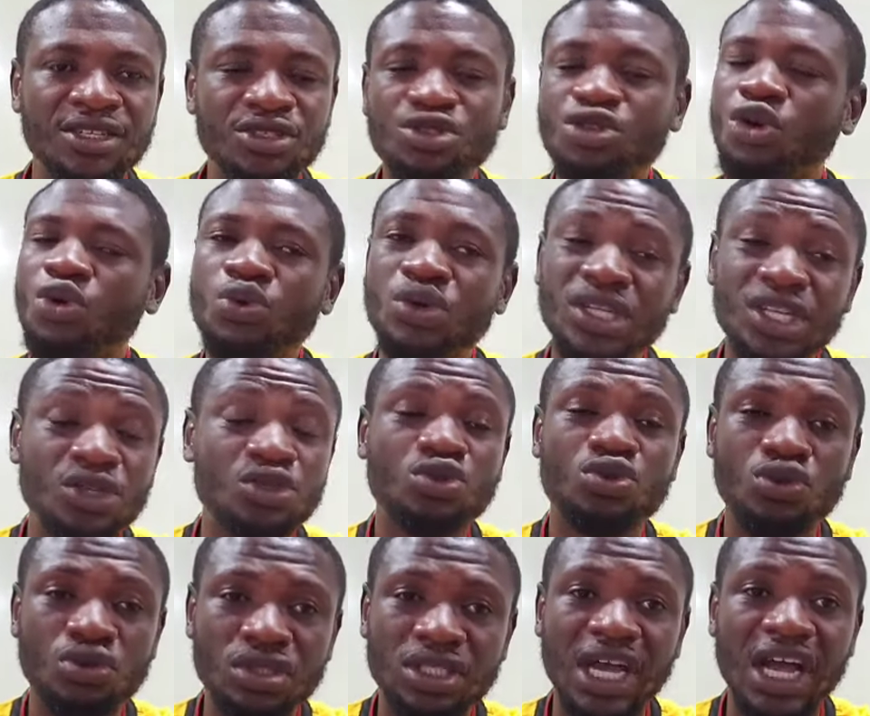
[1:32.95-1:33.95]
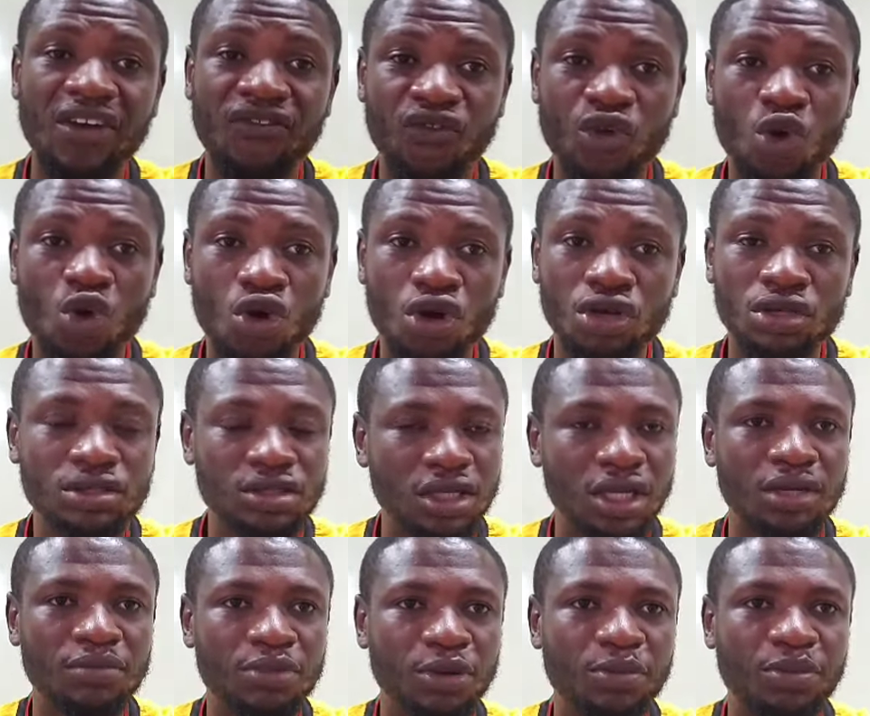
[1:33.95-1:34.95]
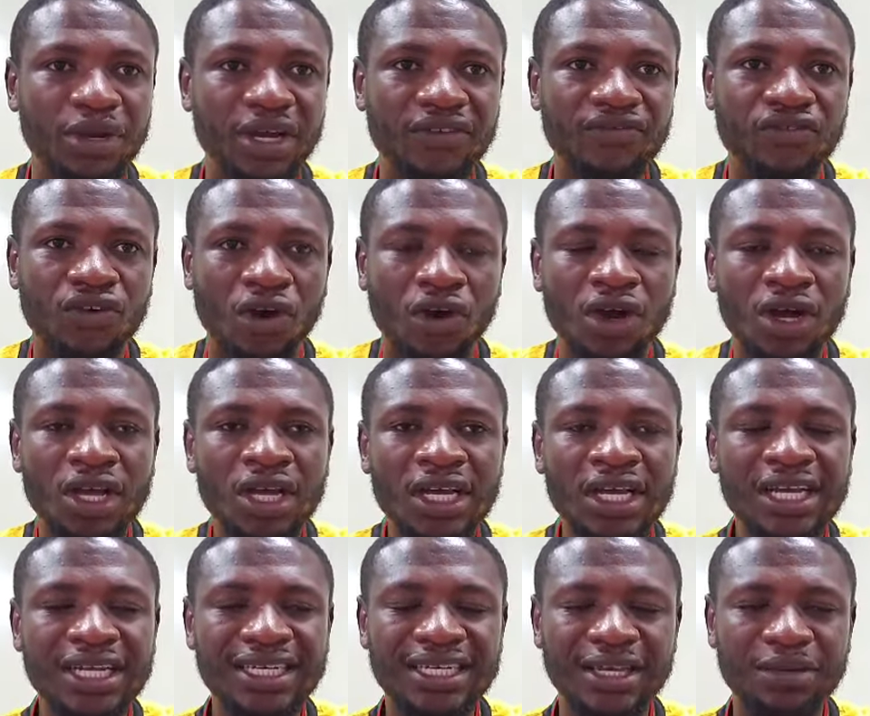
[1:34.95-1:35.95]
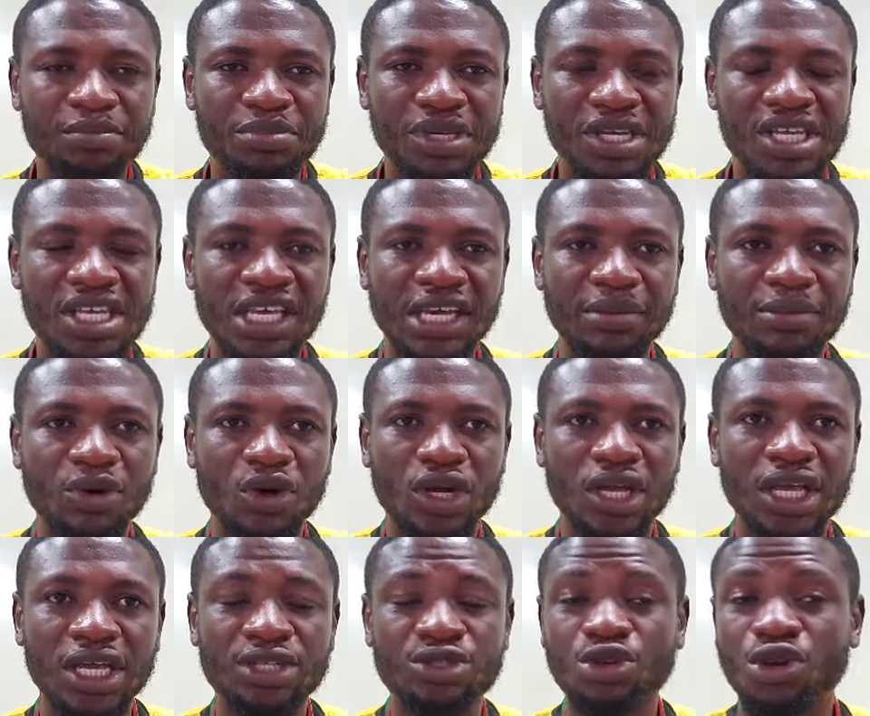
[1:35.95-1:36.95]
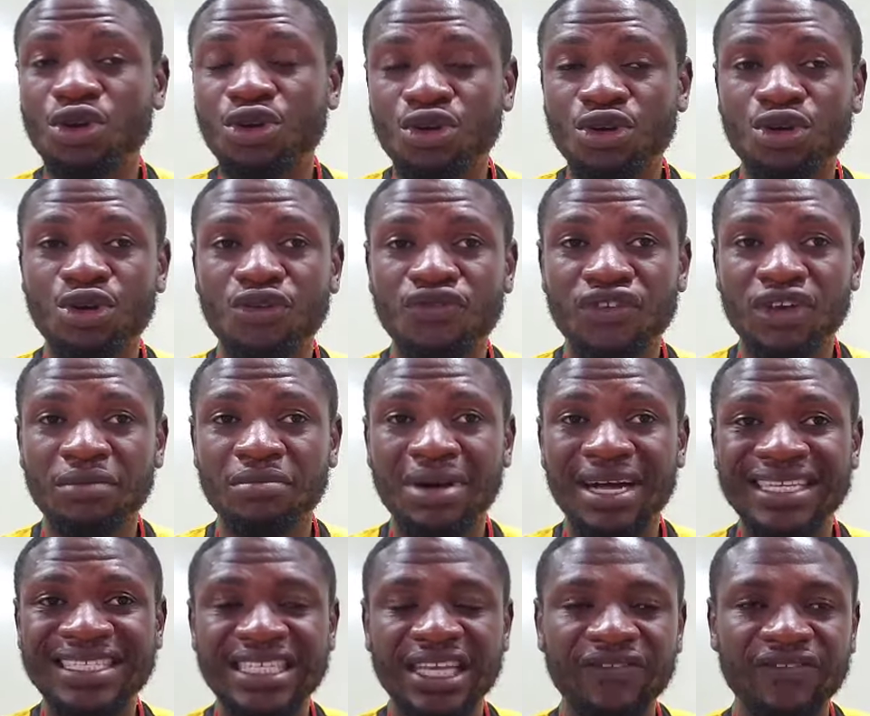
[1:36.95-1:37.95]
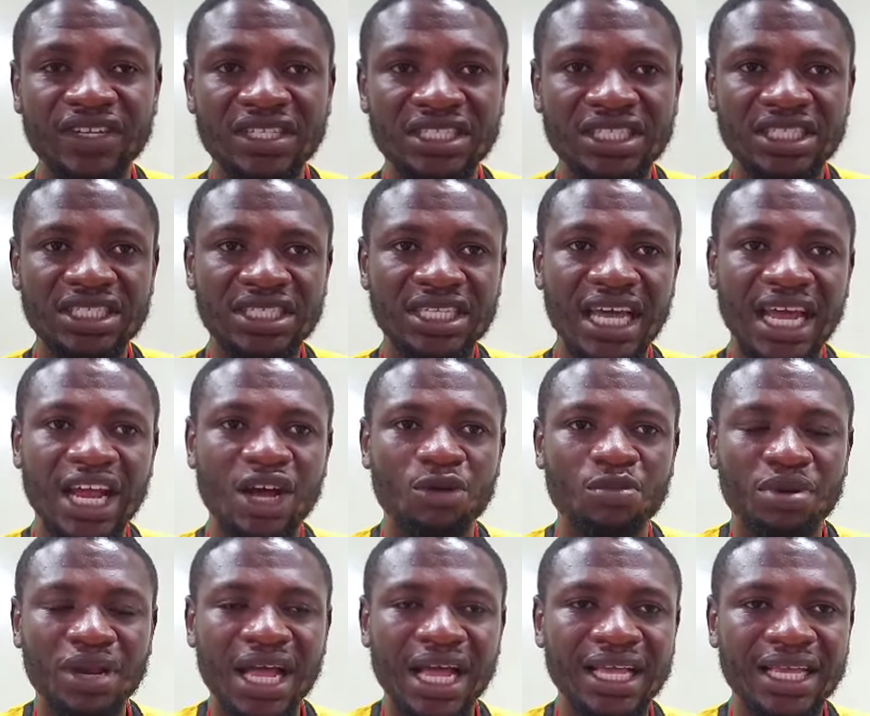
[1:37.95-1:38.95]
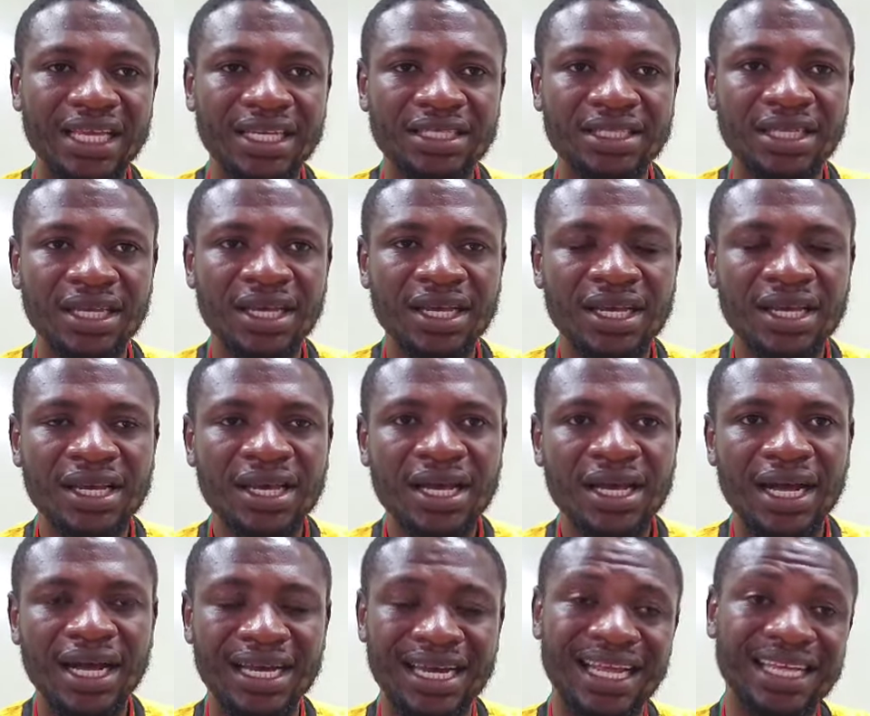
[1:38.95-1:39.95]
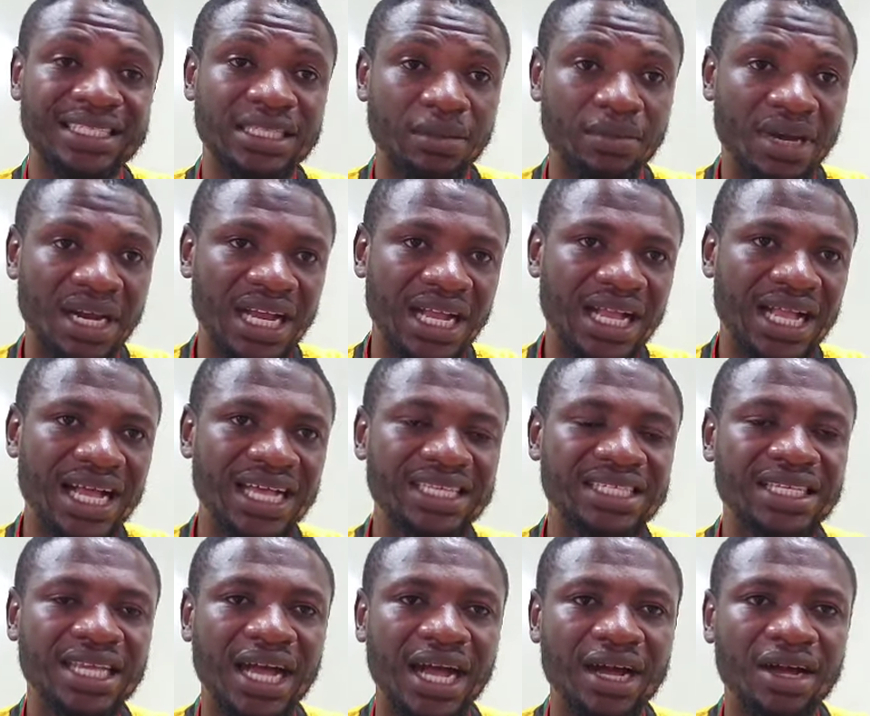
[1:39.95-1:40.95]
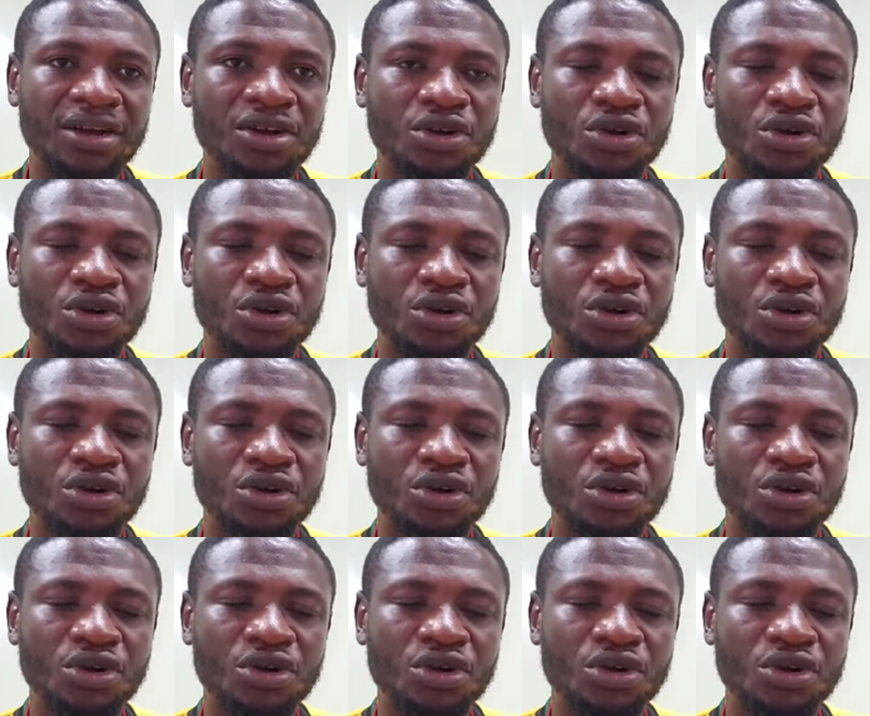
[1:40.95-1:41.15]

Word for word: So we need to uh, focus and prepare for the big game. Okay, so you know November 17, Ghana will play against uh, Atlanta, Madagascar.